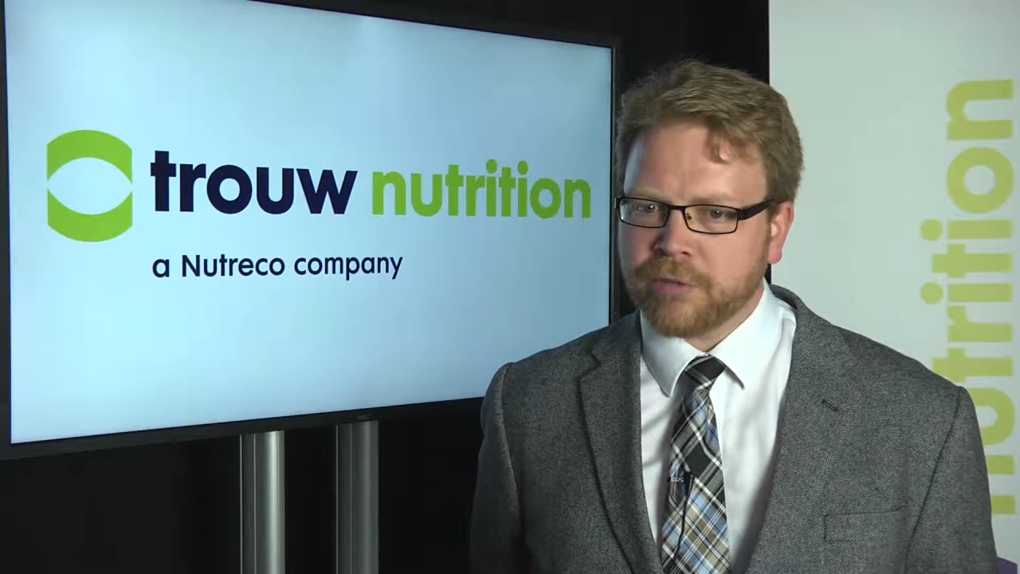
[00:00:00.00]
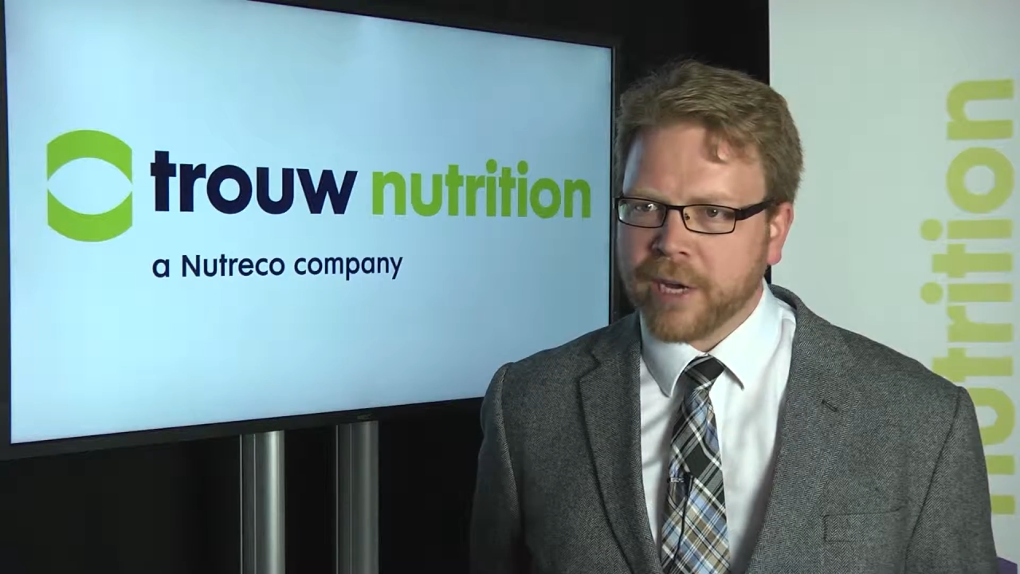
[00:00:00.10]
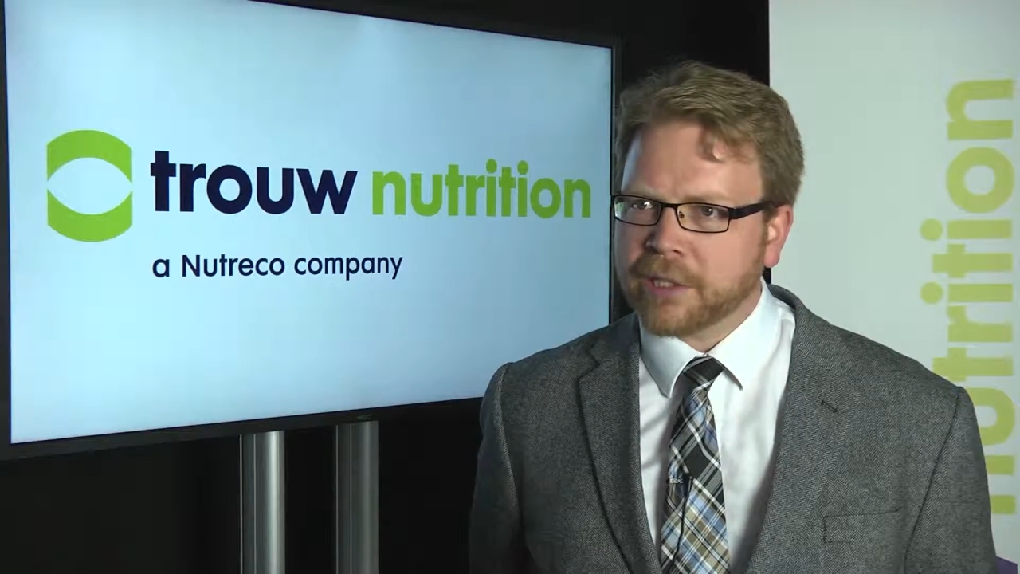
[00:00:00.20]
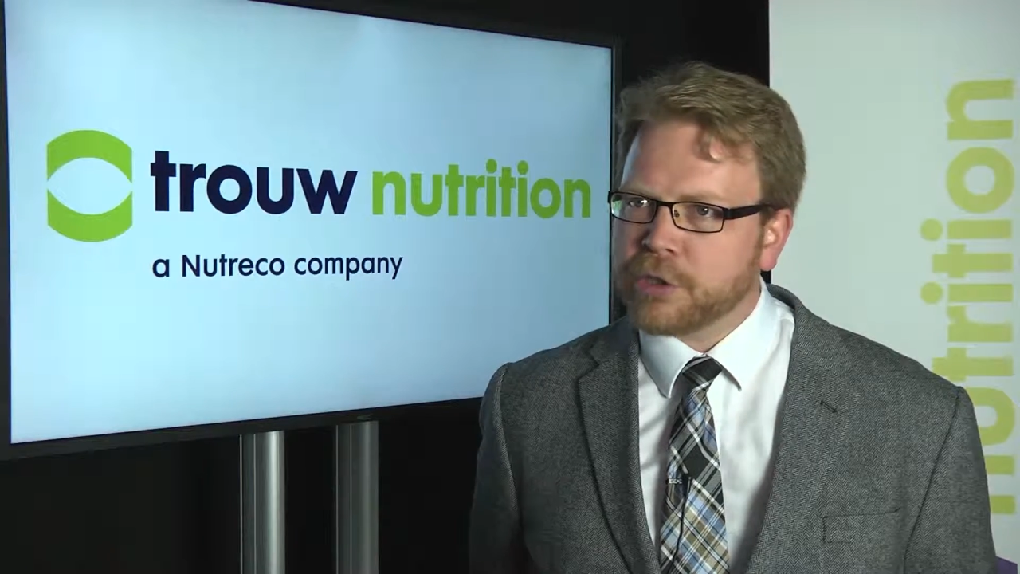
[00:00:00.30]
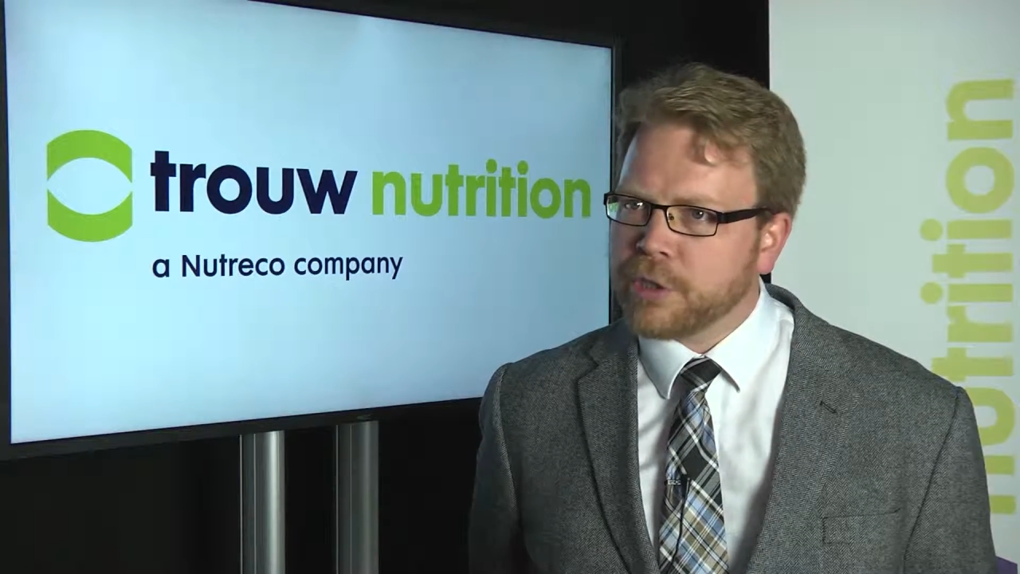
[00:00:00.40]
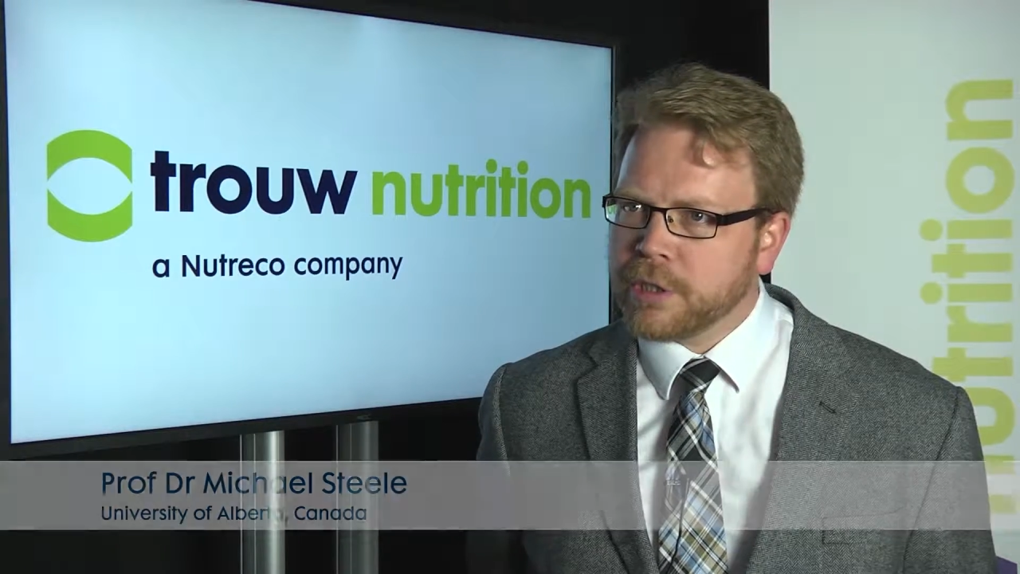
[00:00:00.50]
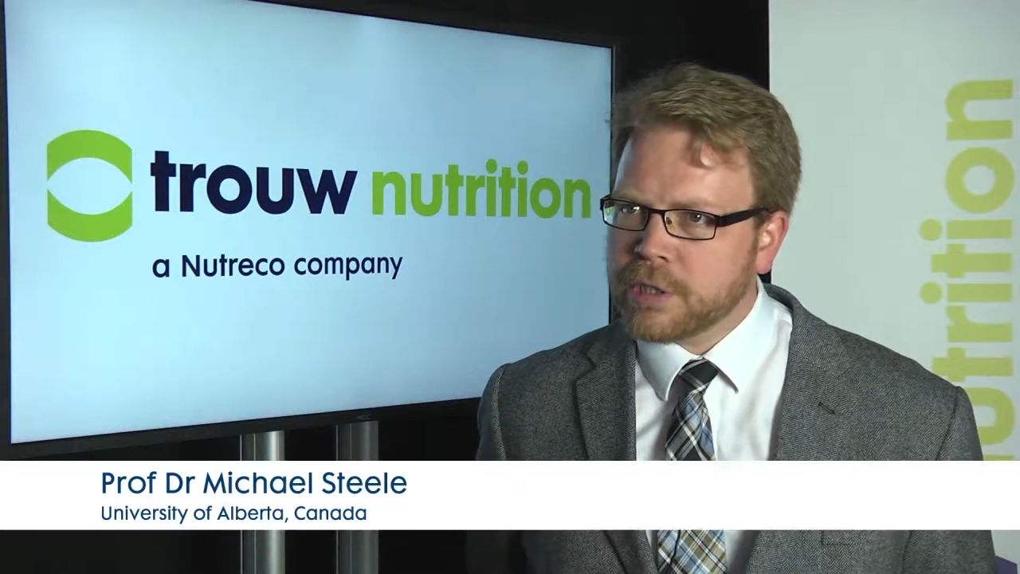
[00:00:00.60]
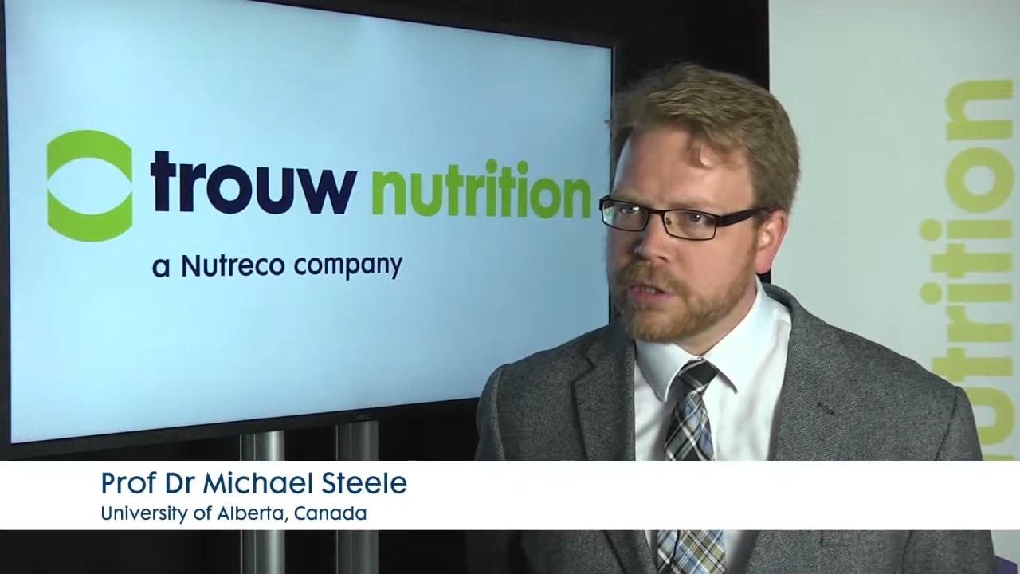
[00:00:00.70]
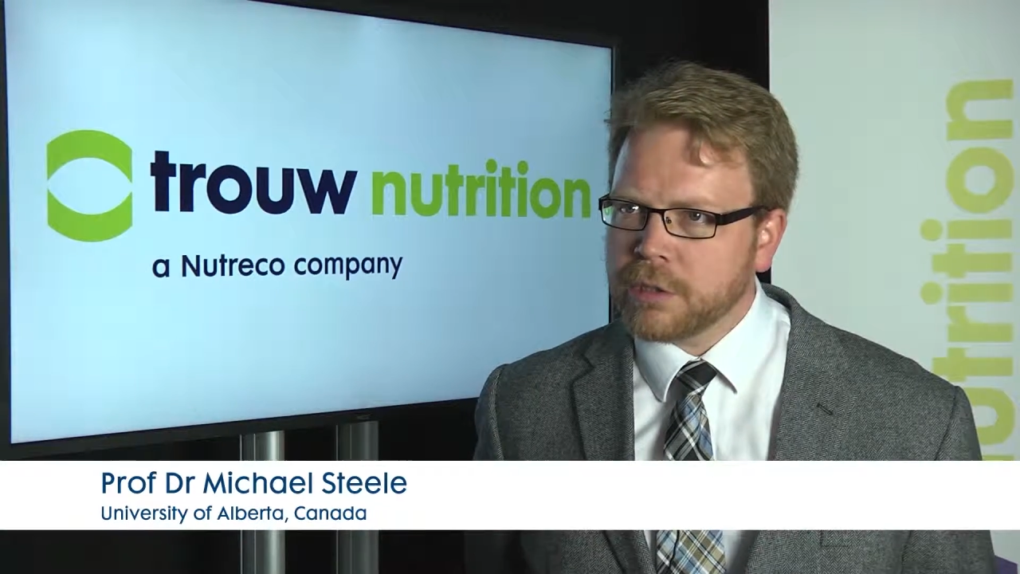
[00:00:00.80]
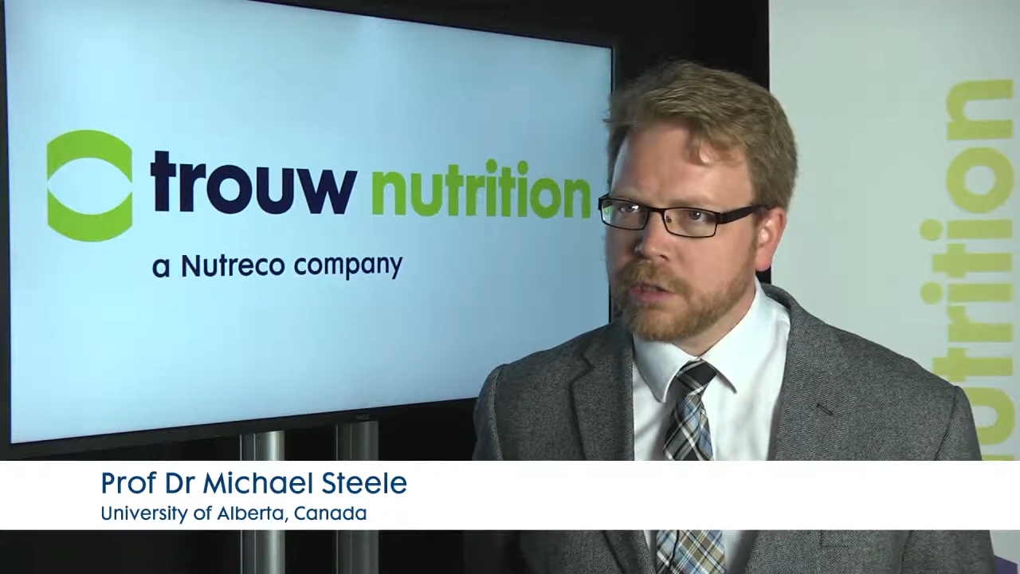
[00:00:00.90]
factor
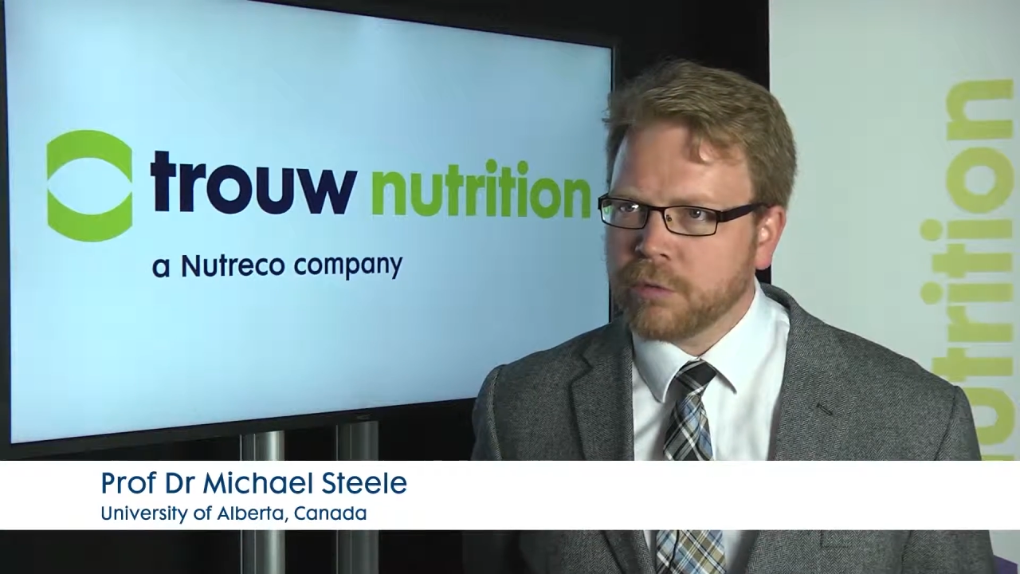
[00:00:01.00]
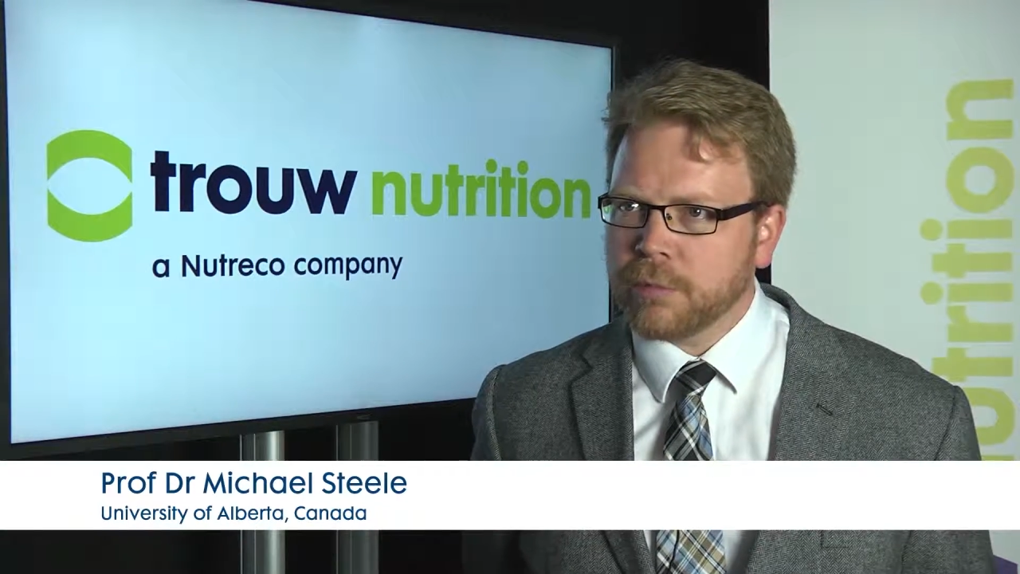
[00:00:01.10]
initially